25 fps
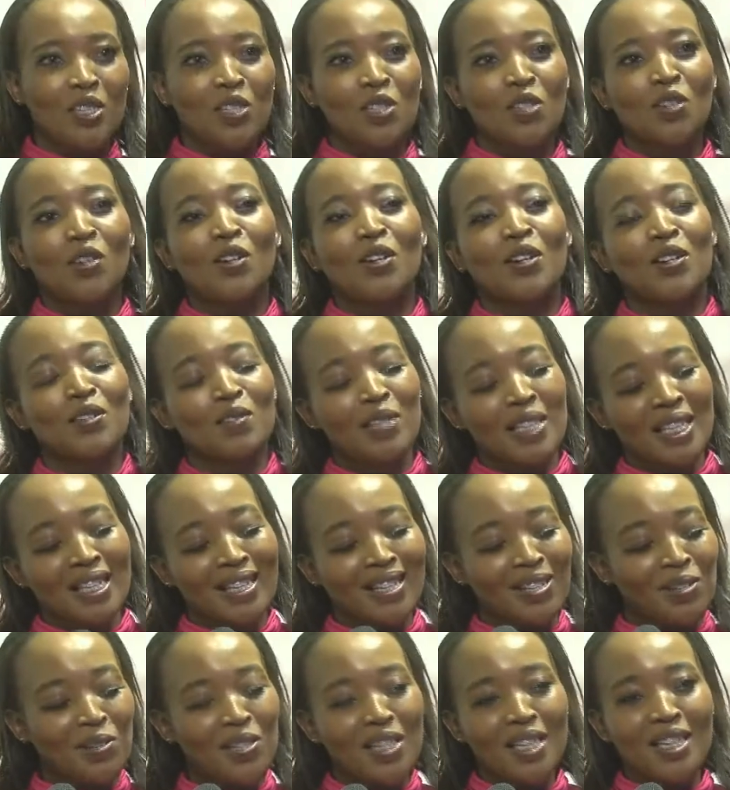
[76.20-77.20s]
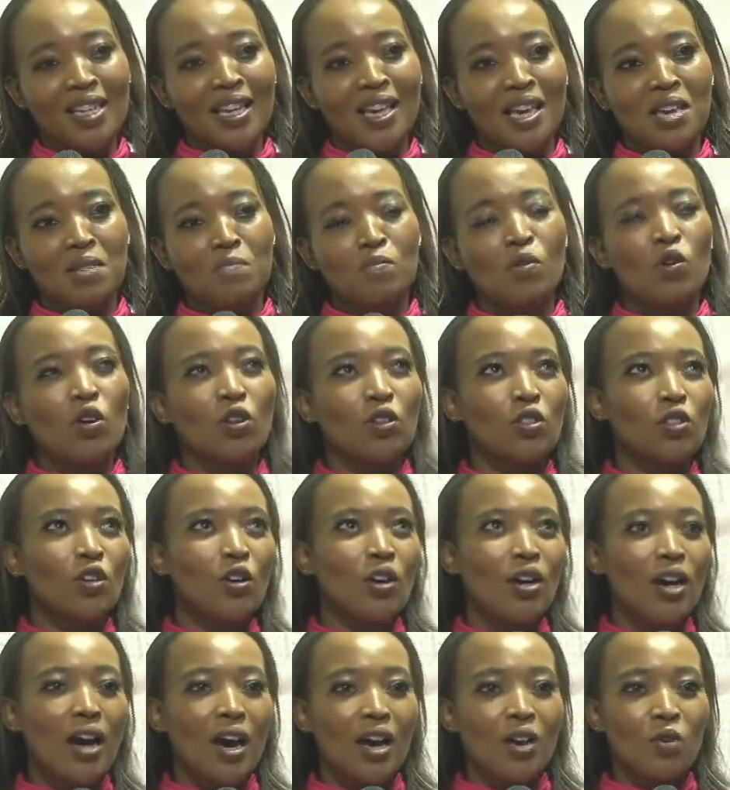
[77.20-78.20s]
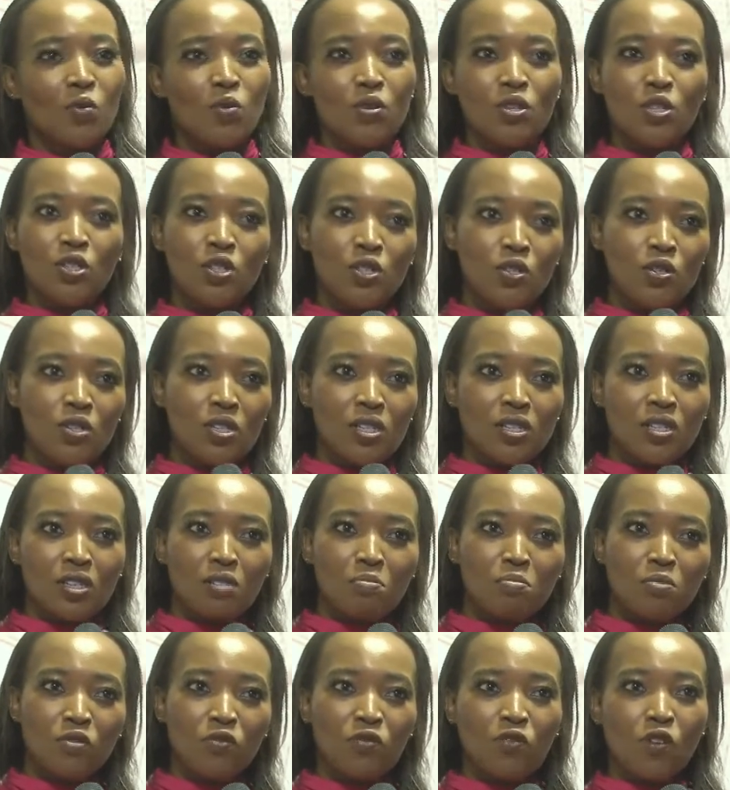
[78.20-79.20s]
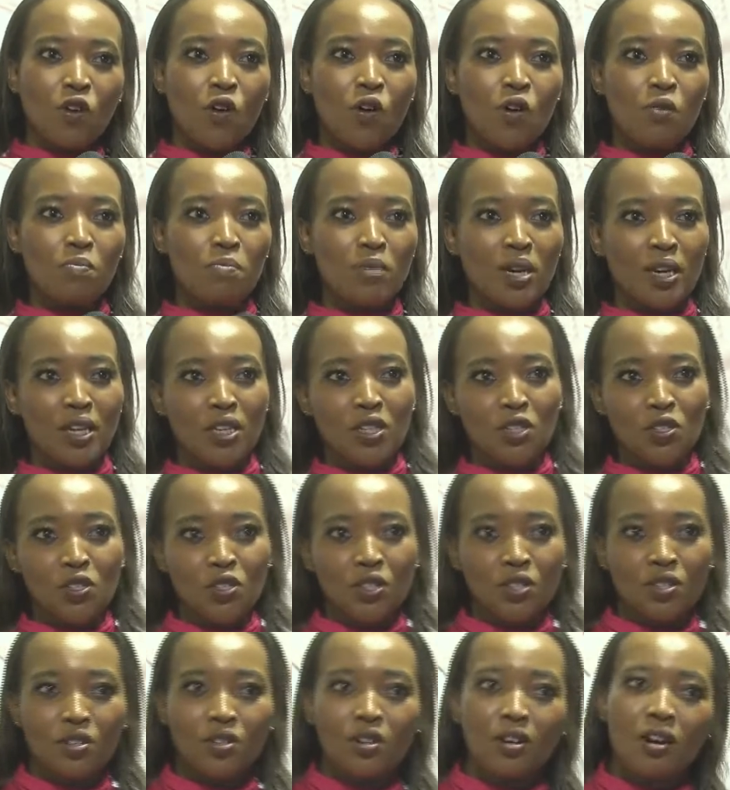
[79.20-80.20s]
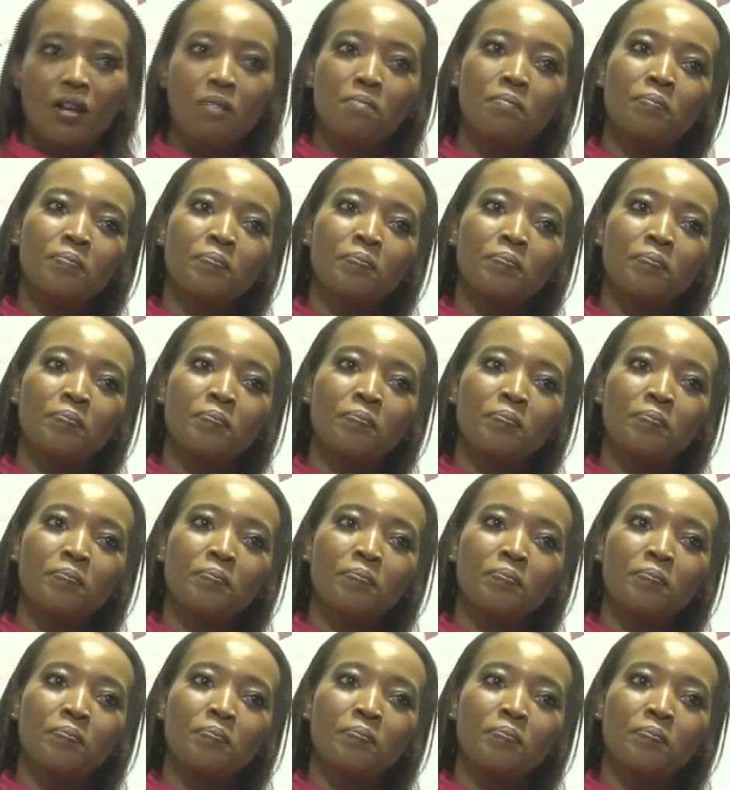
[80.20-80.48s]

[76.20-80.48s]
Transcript: the song, with the name. Although I was using it before on my Instagram.